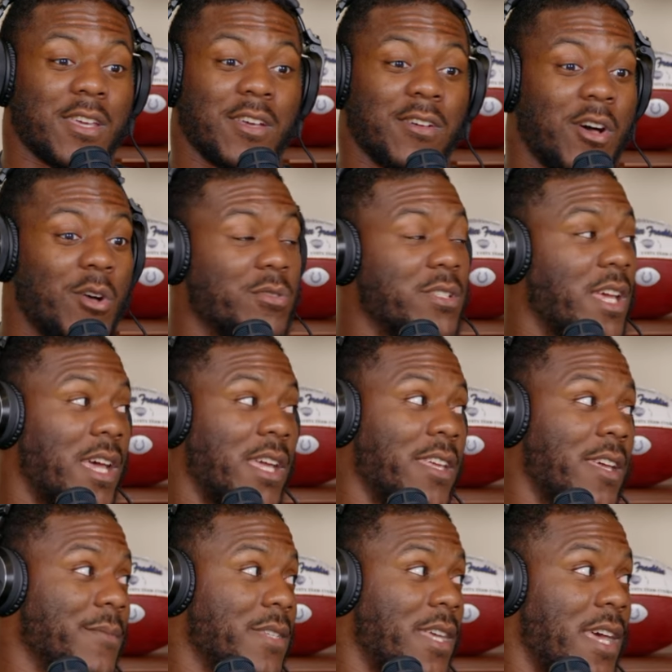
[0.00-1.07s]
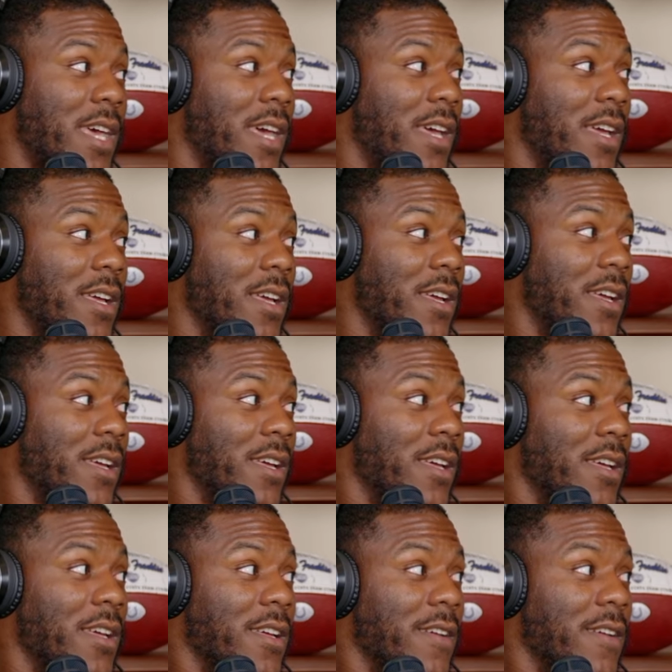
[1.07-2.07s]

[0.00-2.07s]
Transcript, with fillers: still OJ. You know what I'm saying? Okay.